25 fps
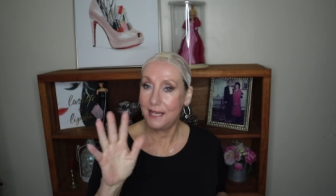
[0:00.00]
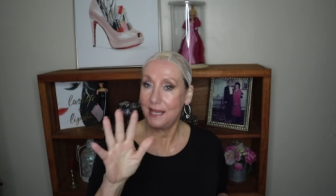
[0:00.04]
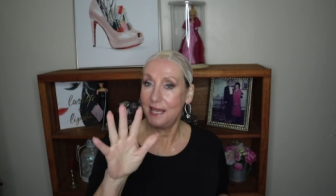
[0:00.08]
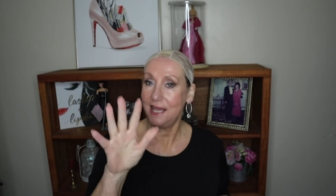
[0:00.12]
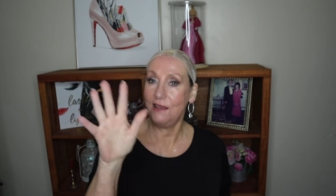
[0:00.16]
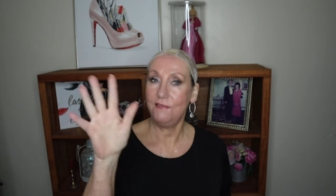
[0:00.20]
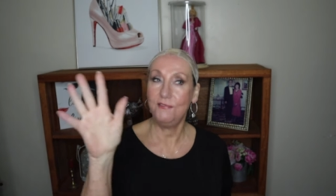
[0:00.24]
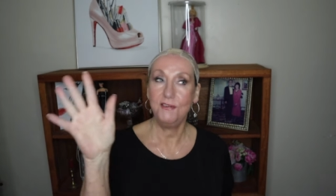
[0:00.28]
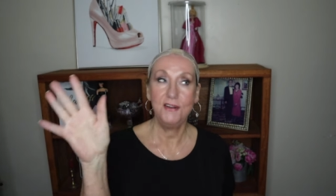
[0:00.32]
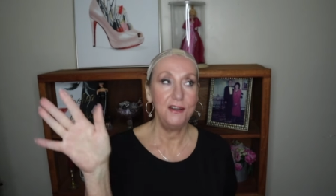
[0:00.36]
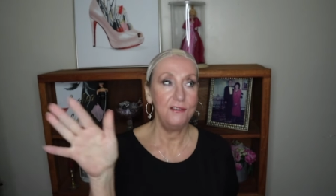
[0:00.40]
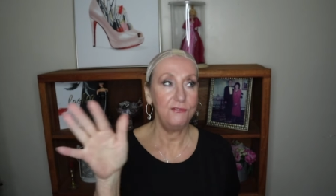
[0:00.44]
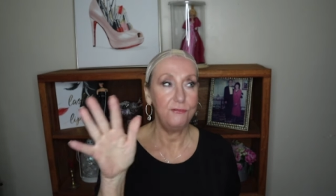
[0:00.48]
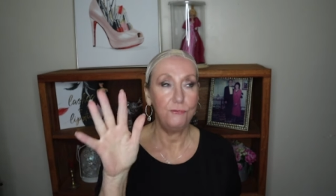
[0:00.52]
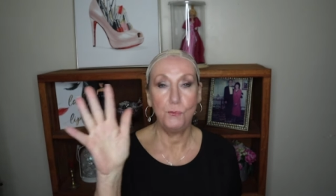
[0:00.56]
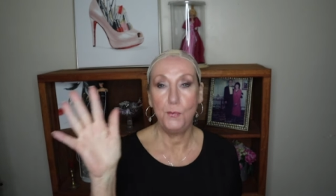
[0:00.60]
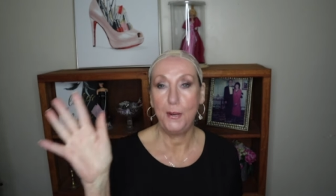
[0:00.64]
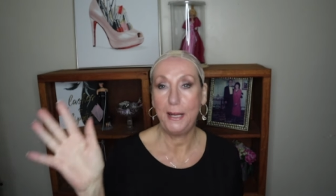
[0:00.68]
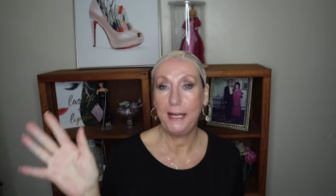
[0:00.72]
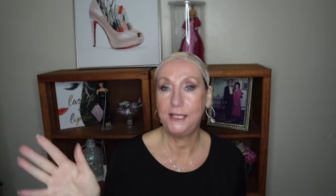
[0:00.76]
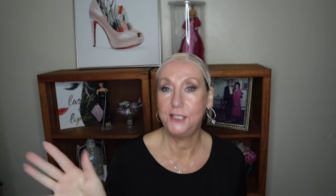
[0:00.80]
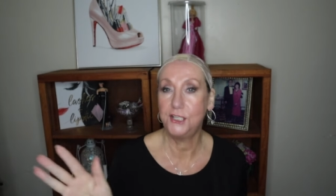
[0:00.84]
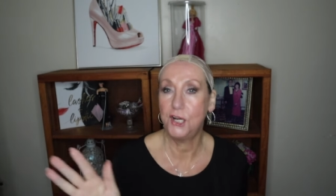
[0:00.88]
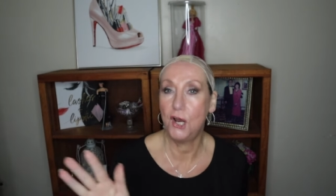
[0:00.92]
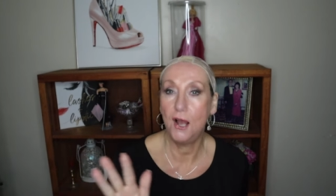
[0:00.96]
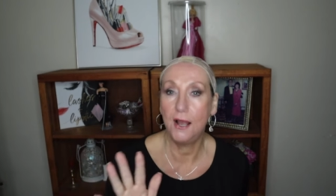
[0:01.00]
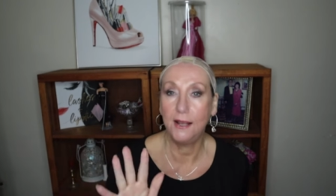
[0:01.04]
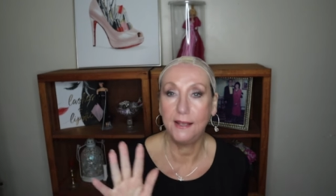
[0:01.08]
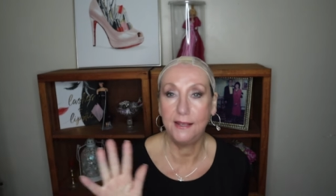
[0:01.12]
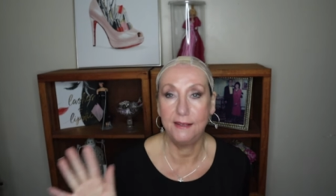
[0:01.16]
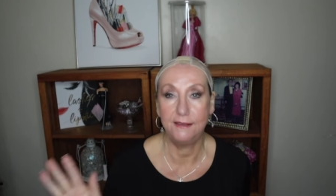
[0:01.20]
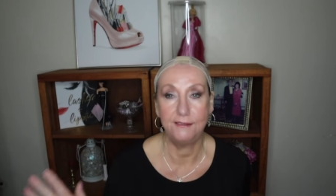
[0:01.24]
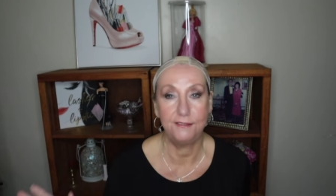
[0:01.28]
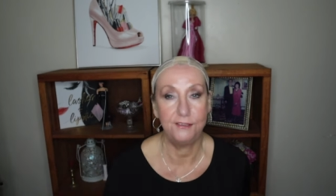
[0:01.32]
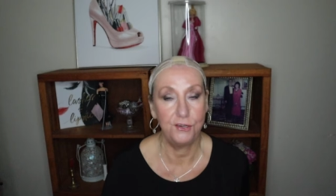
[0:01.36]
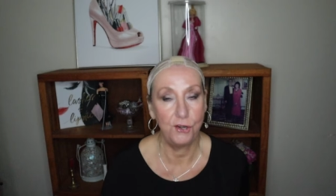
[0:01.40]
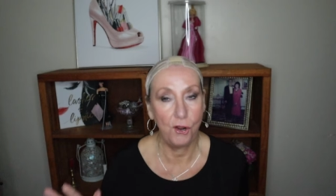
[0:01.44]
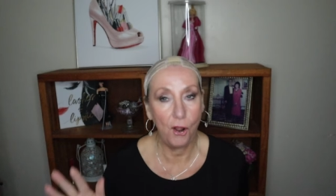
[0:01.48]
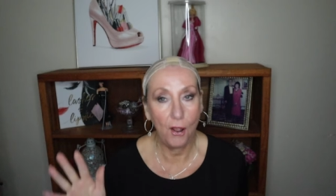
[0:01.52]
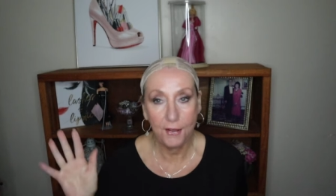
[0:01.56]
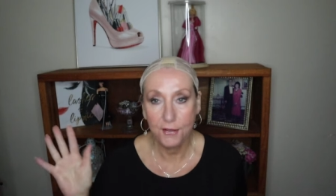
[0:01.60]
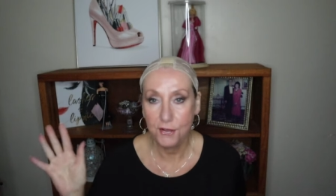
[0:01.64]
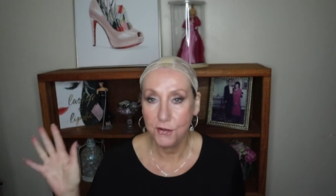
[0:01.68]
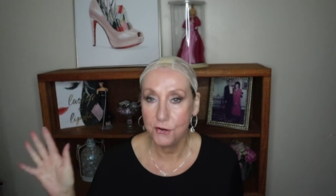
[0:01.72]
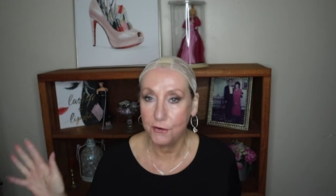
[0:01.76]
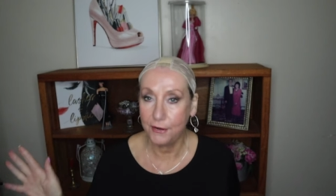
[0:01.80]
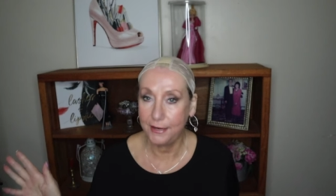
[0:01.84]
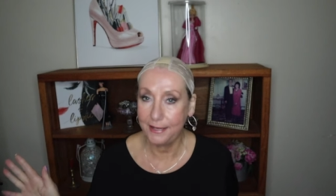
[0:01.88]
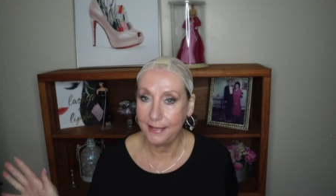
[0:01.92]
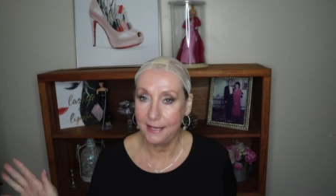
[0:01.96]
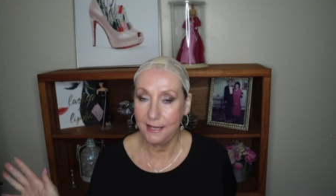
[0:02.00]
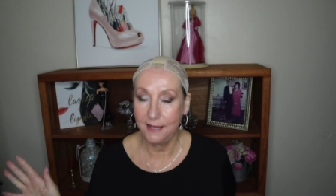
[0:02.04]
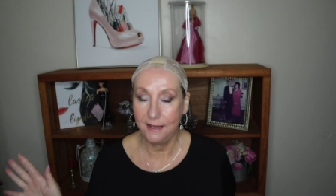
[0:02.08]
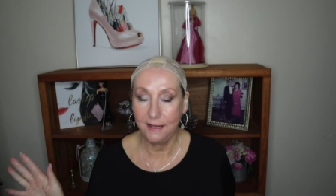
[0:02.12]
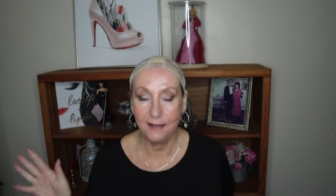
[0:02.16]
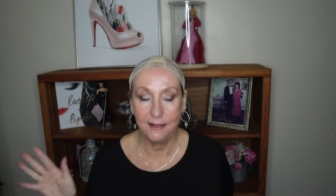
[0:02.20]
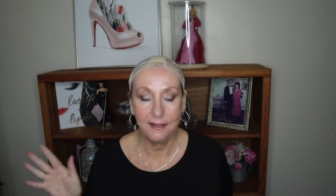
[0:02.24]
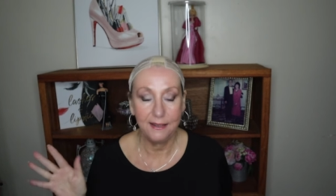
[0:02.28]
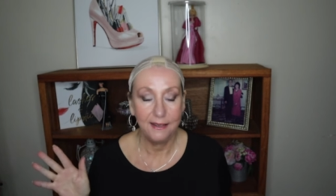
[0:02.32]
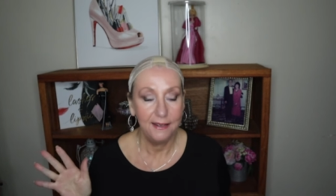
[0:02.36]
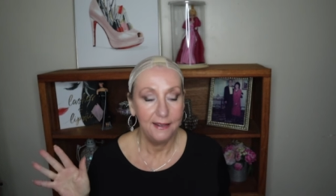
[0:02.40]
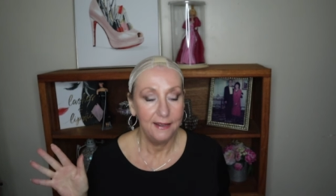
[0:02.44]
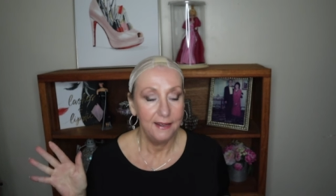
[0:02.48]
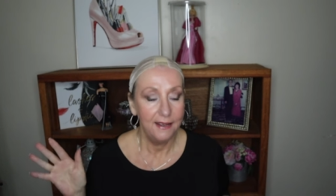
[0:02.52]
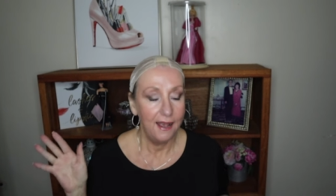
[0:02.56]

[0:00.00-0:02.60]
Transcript: Even if wig talk is not your gig,